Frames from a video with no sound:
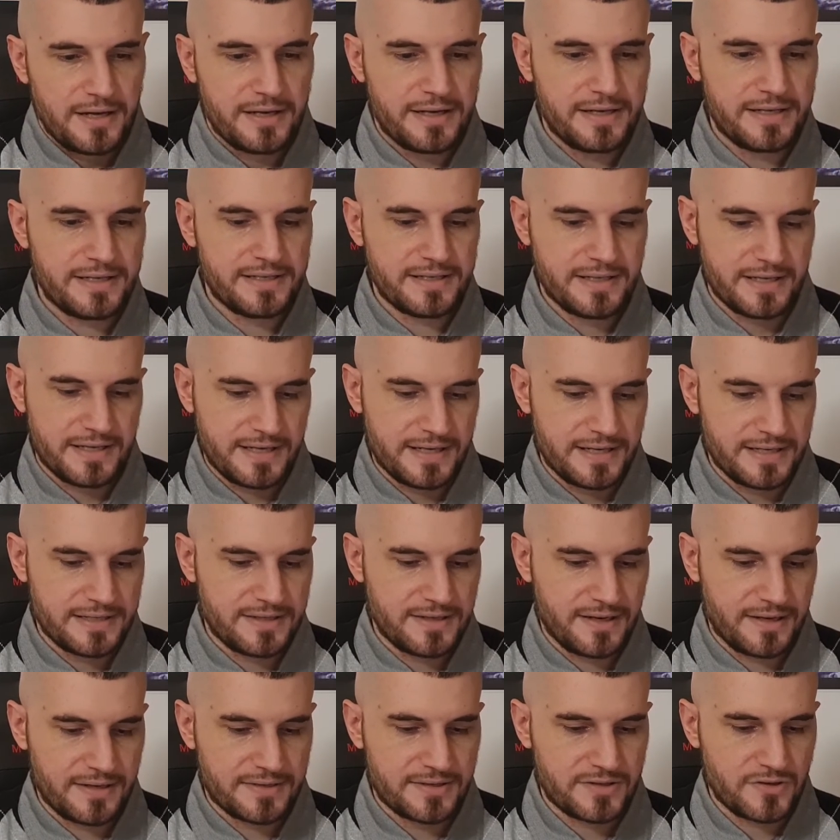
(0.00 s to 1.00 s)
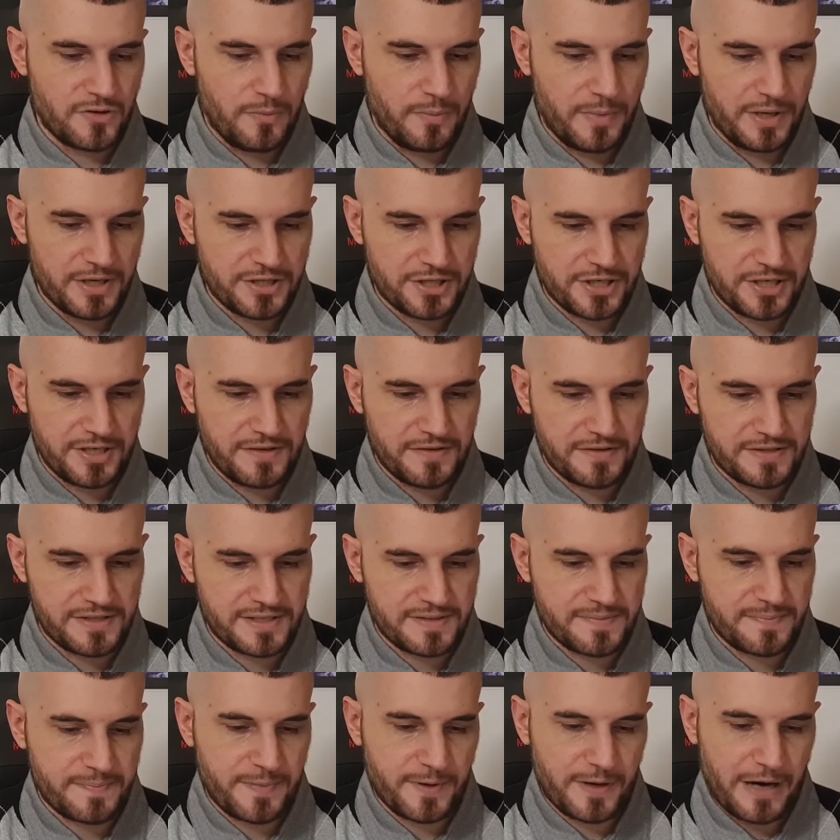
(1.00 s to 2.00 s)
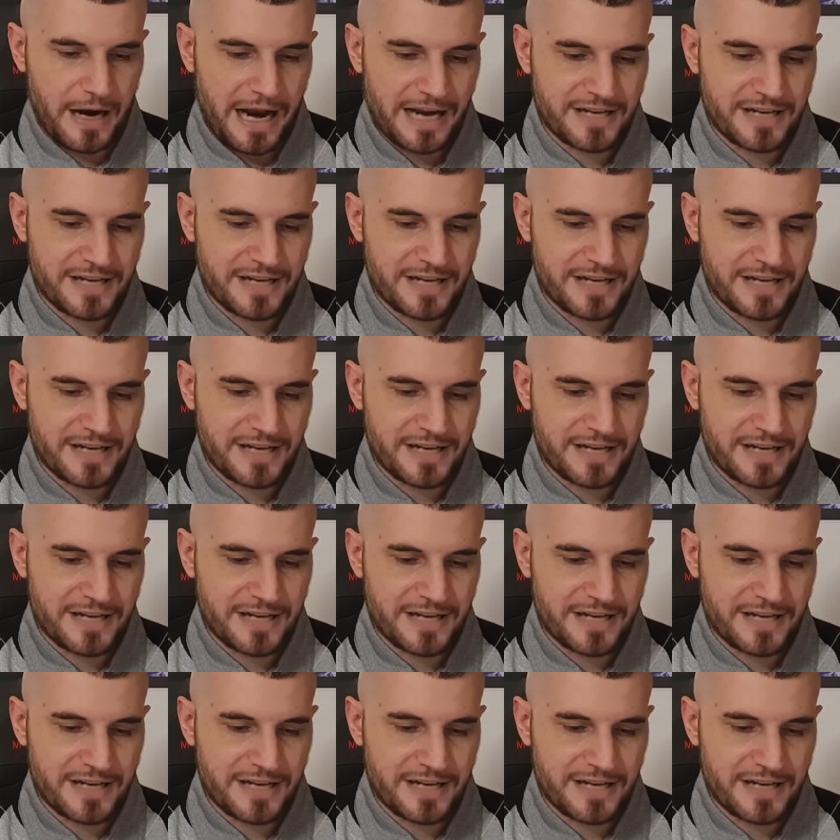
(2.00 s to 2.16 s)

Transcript: He's done so much in this sport.